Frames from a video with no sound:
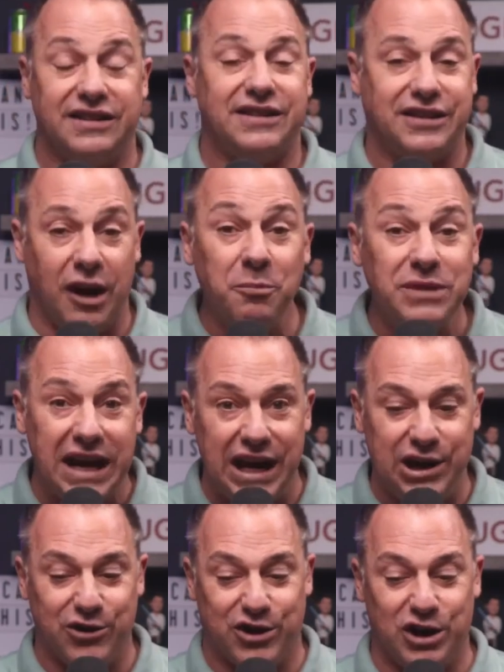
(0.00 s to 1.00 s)
someday
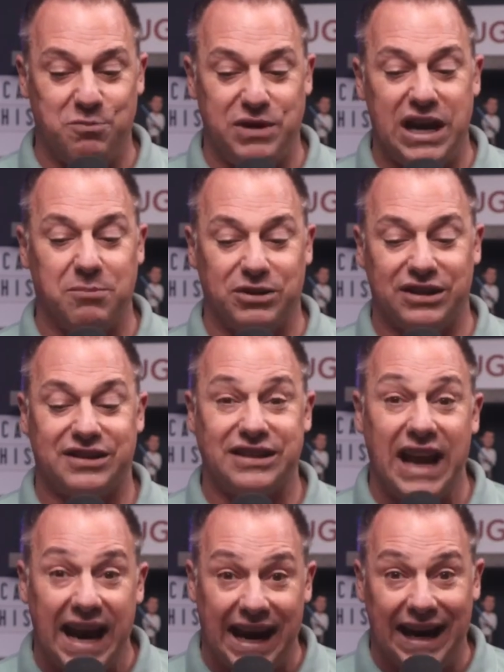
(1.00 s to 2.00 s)
you're going to be able to
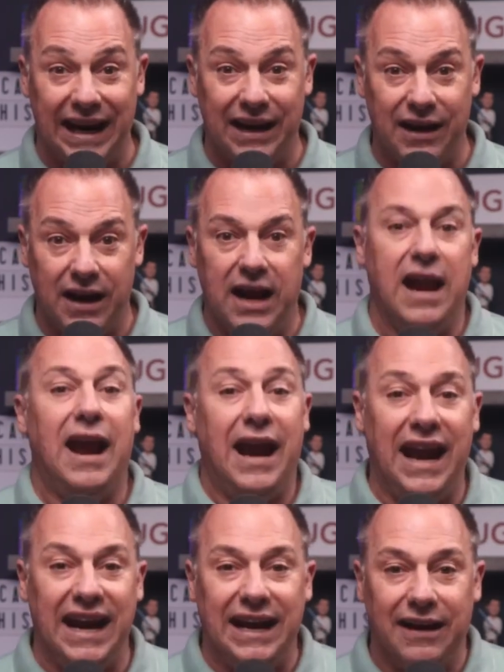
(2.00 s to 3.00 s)
say,
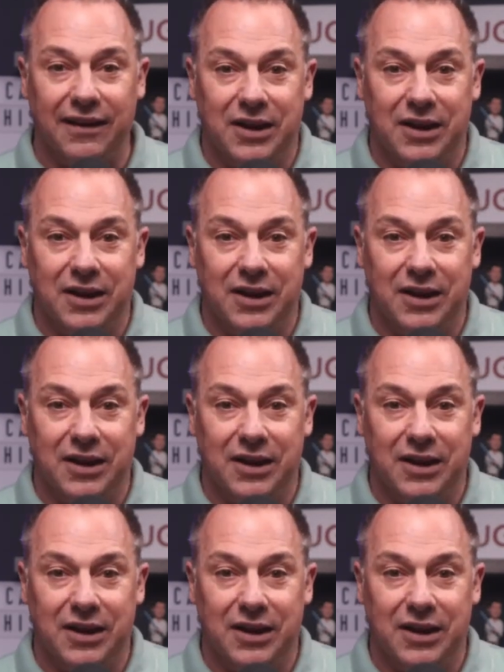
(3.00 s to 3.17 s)
hey,